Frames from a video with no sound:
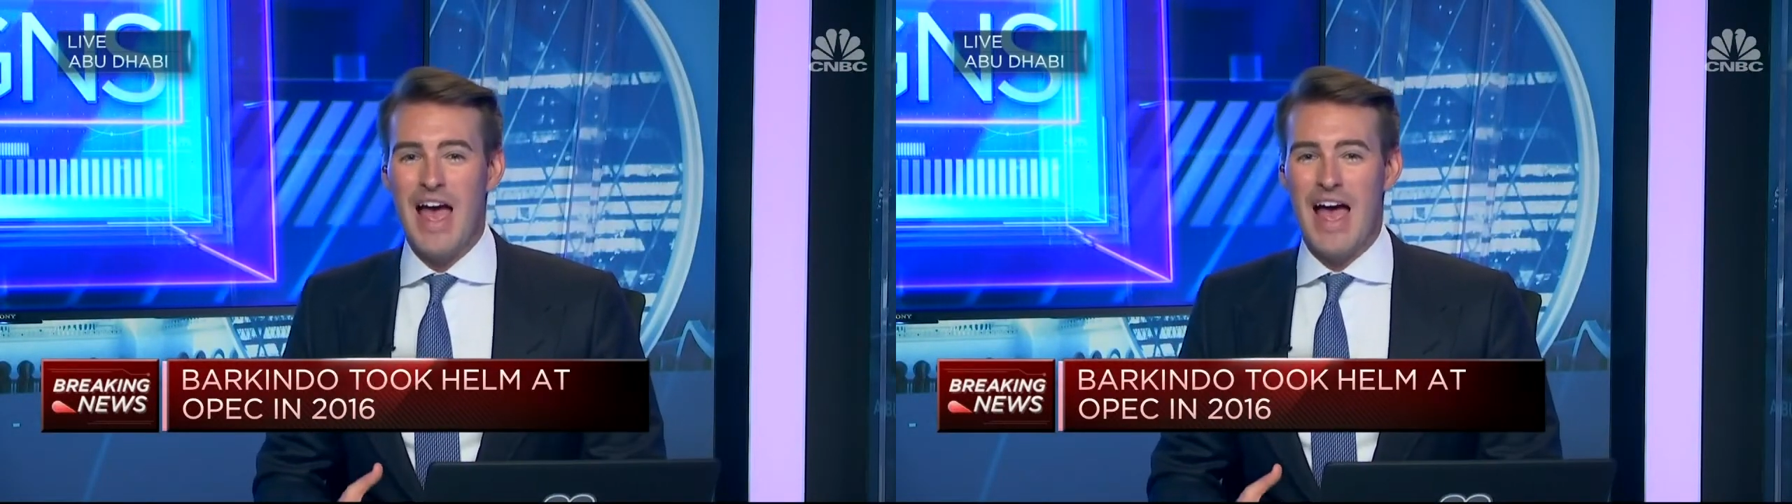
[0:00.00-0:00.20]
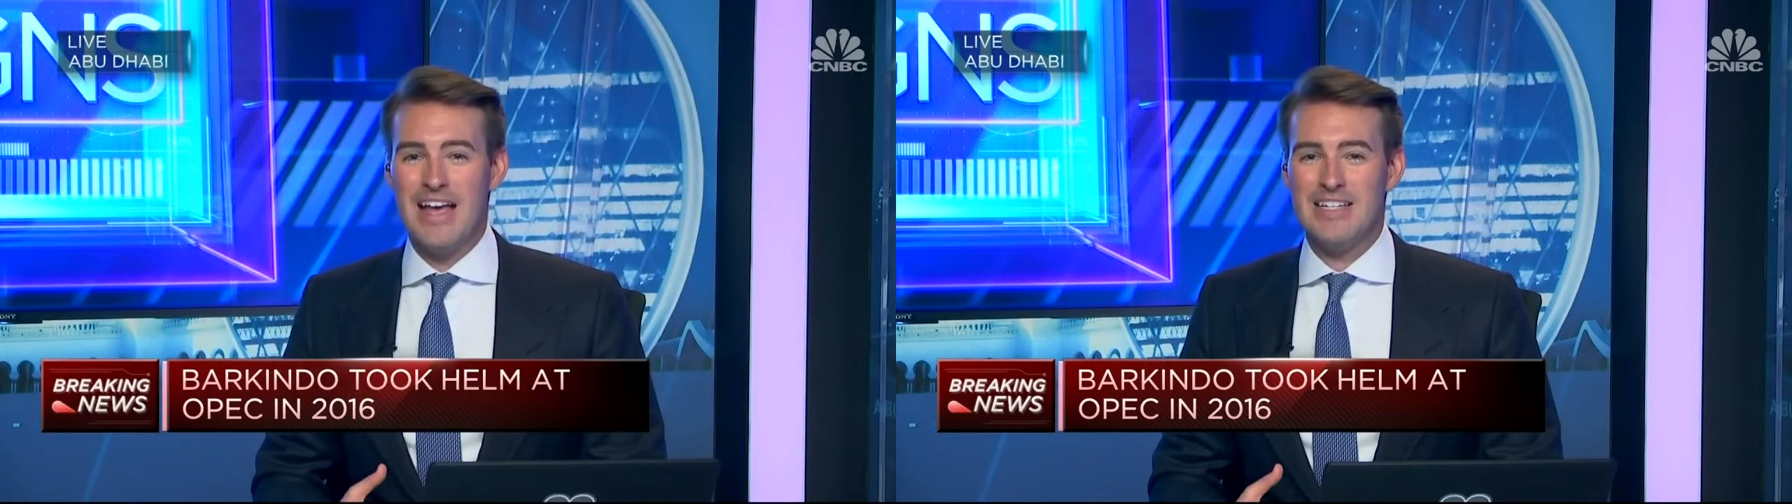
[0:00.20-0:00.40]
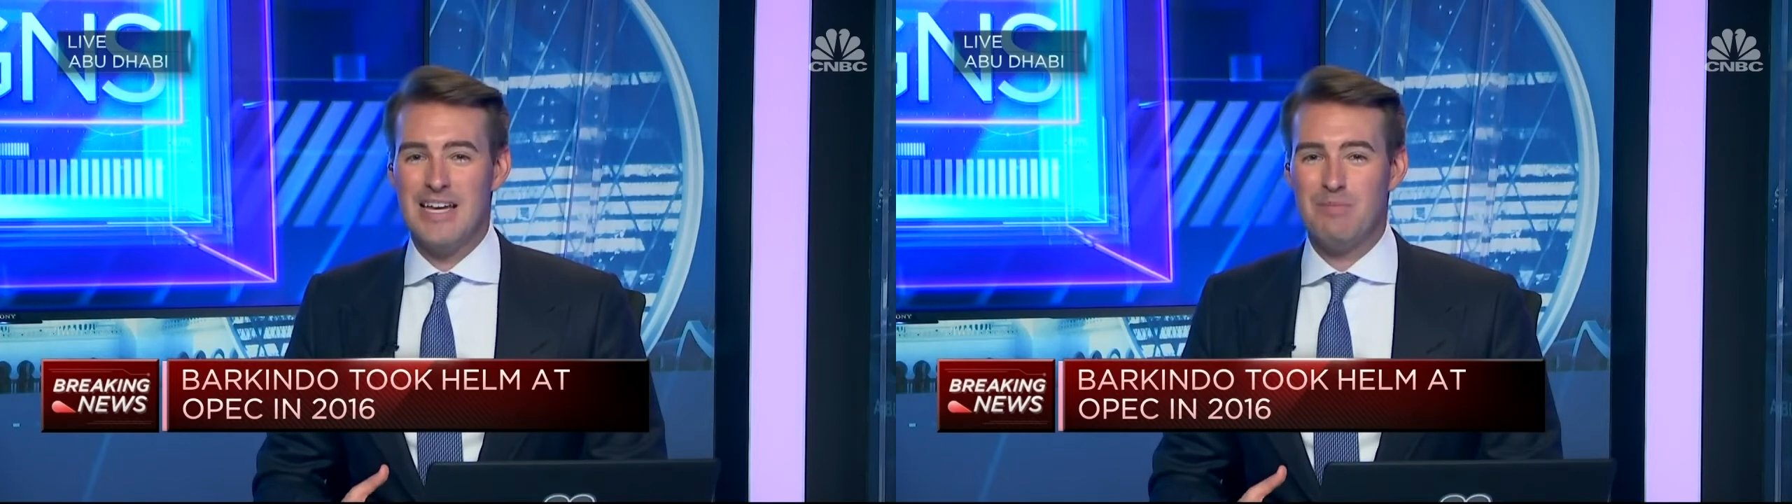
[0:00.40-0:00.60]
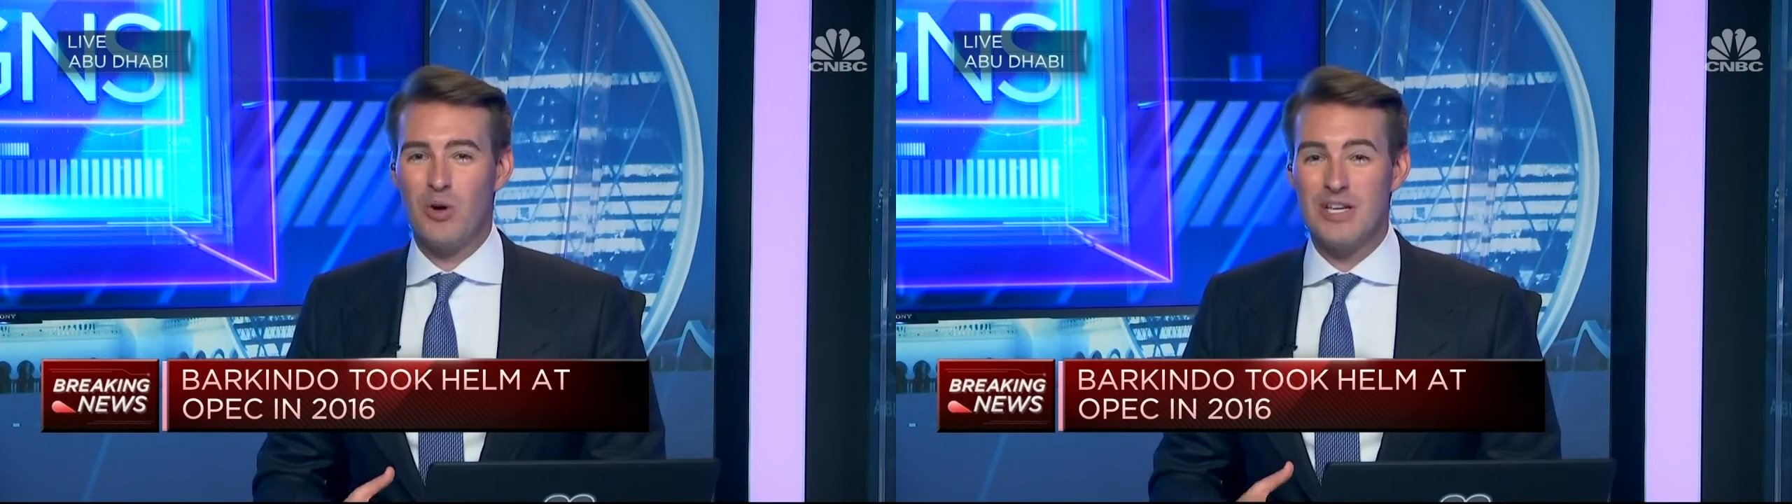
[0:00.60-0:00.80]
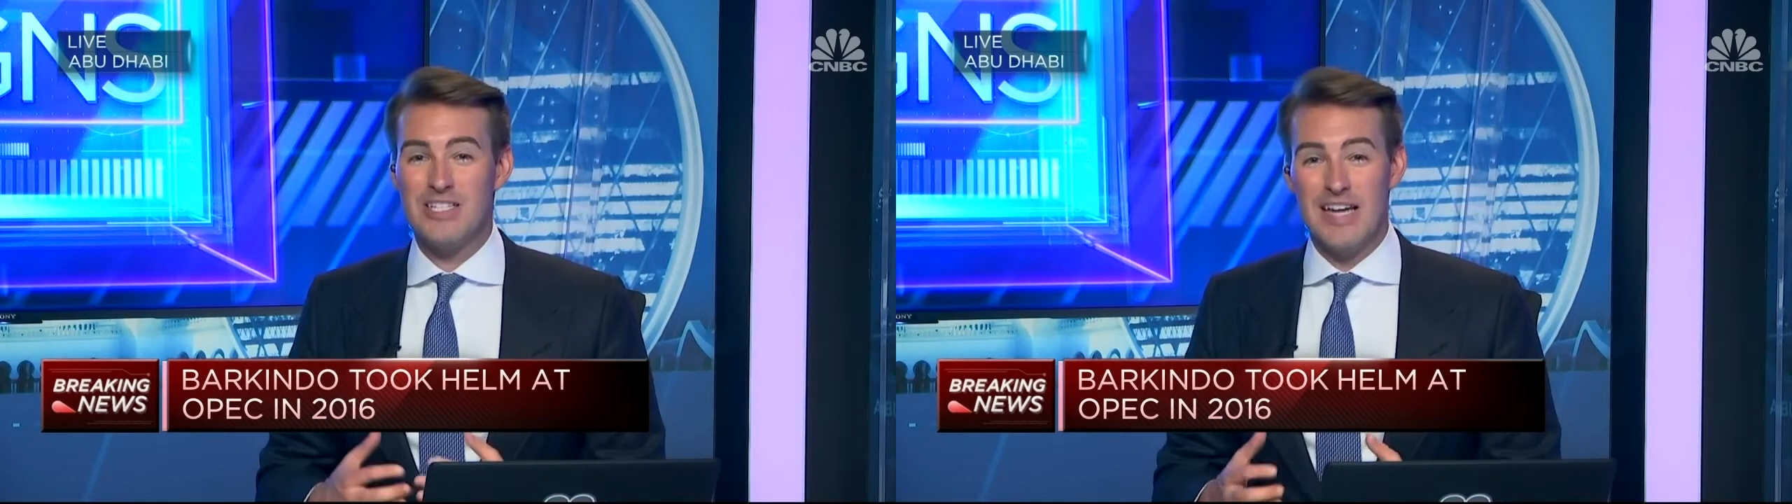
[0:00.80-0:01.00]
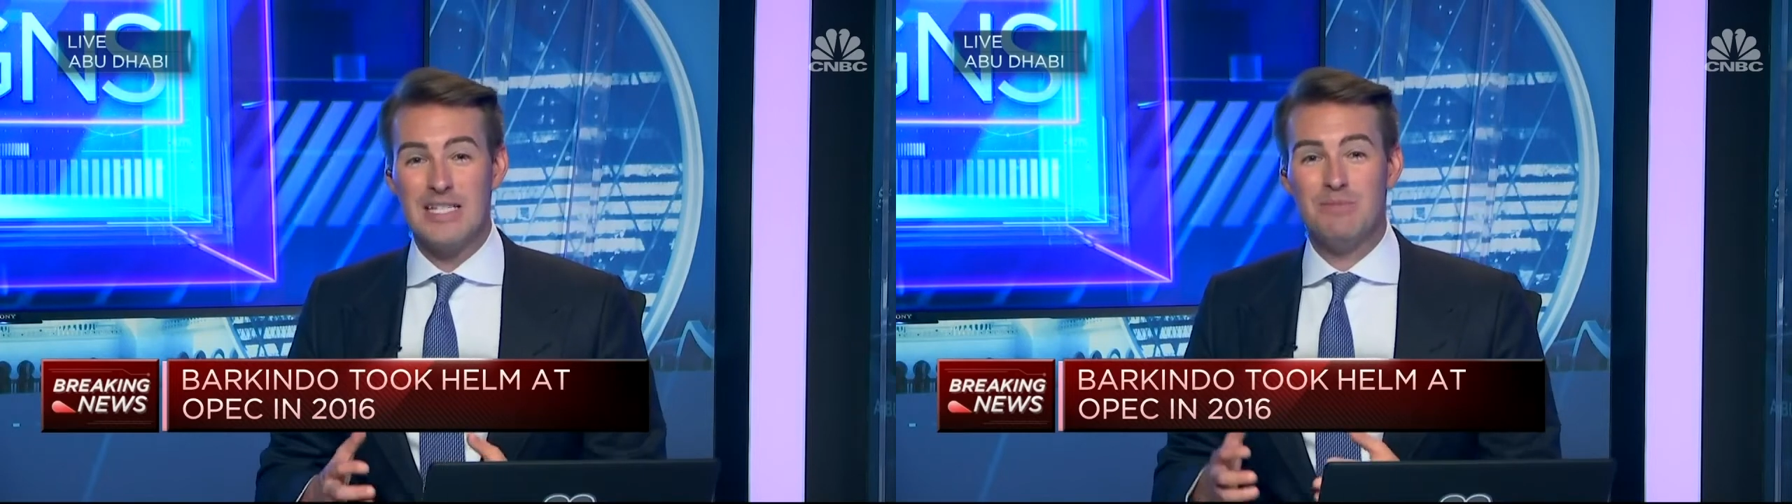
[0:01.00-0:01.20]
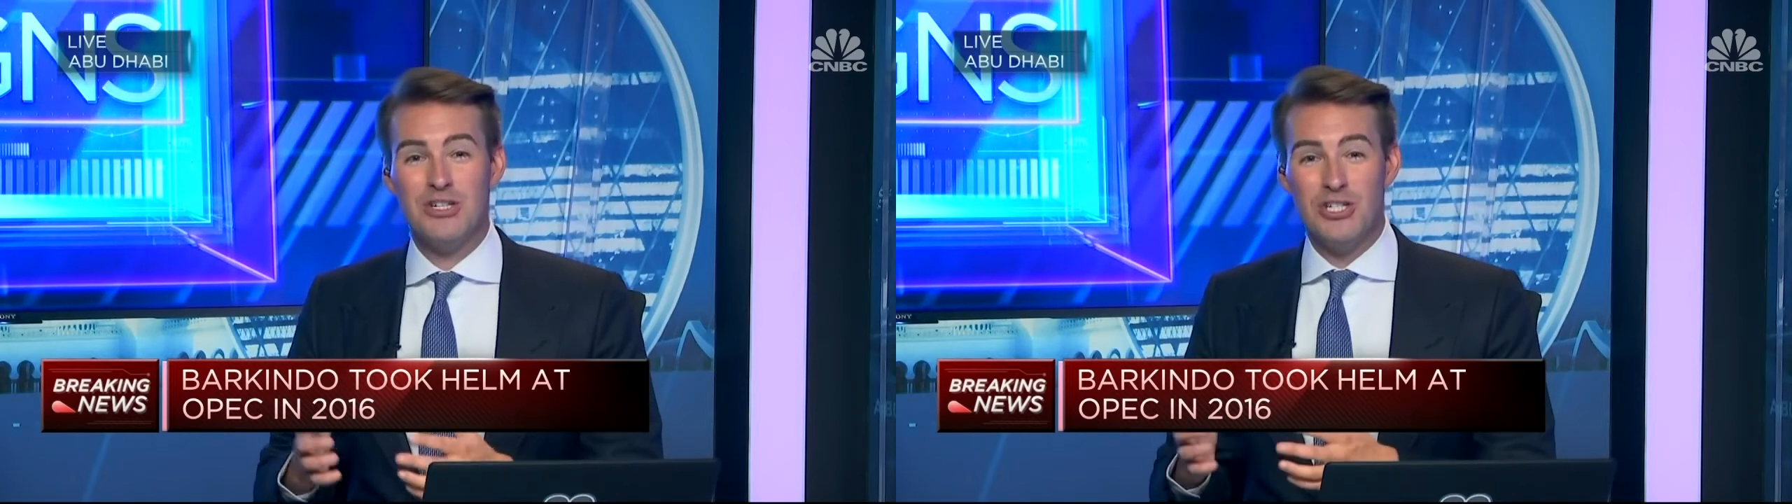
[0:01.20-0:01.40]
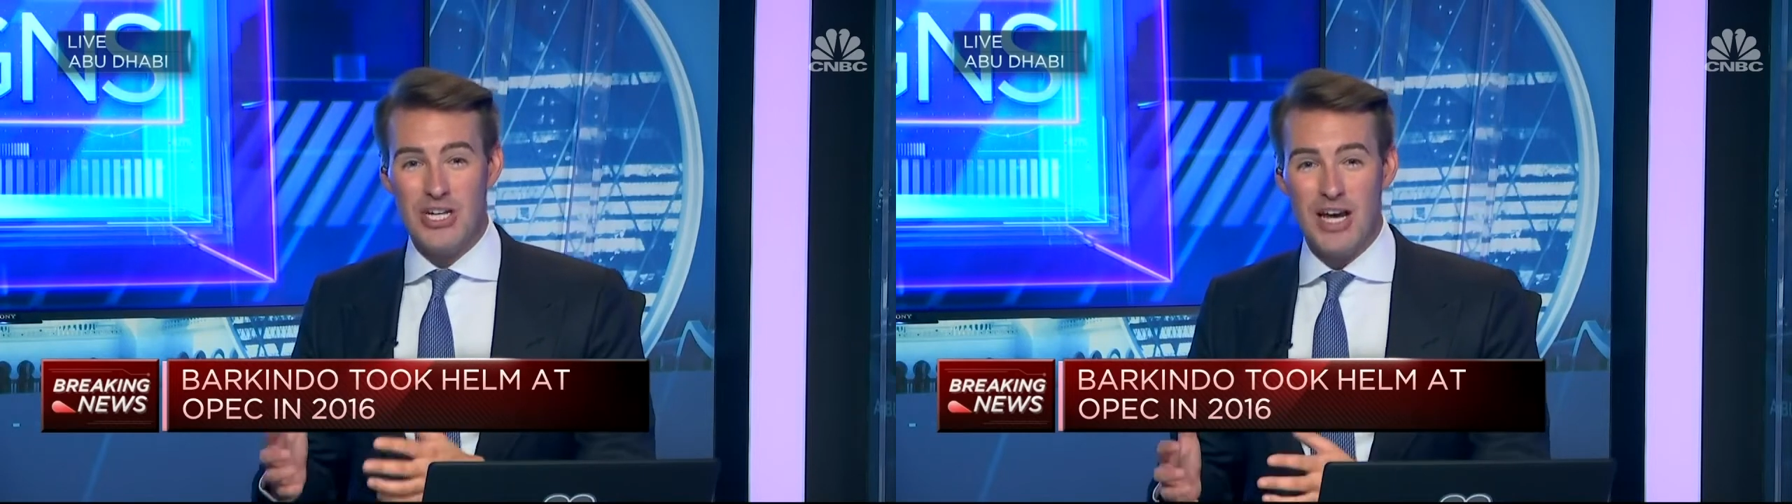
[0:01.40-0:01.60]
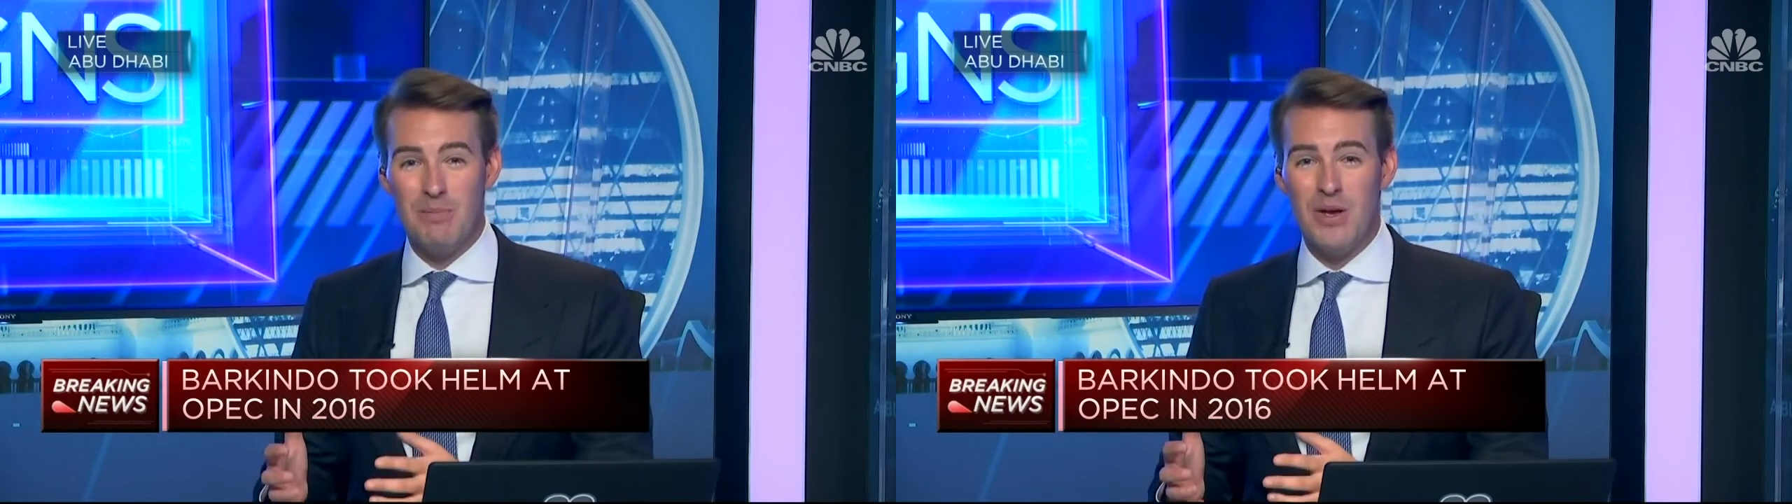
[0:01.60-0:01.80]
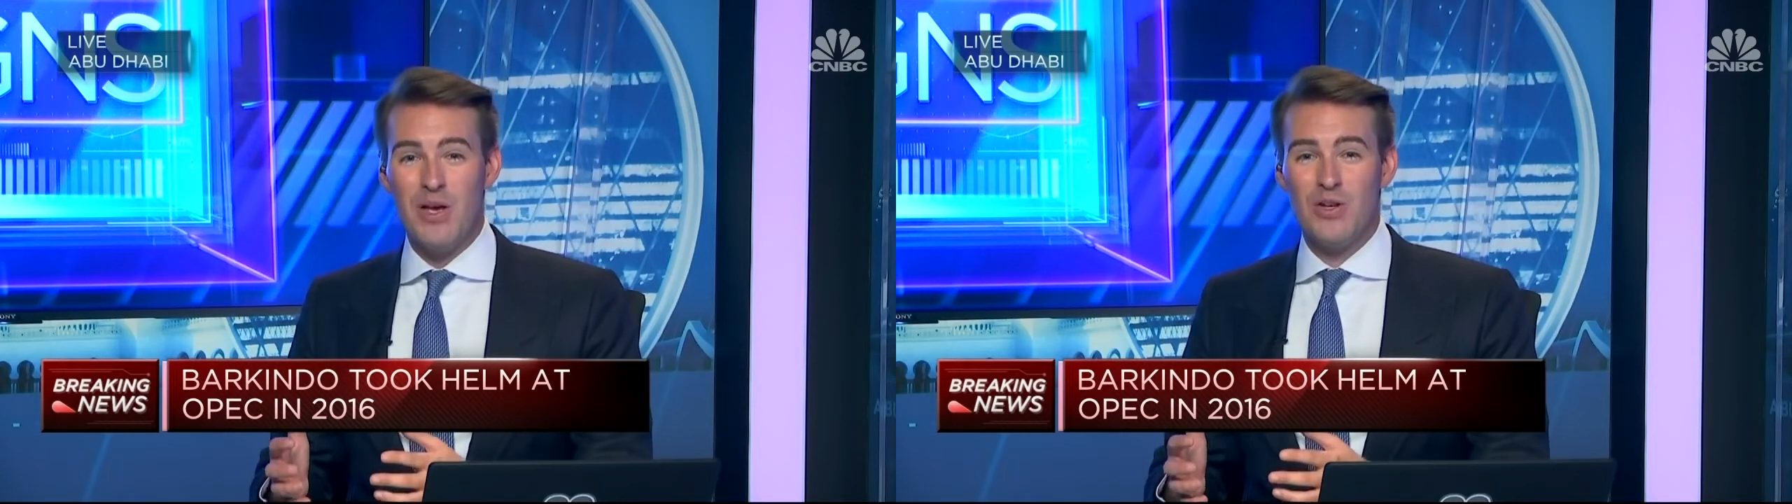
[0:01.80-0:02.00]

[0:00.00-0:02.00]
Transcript: and he brought a statesmanship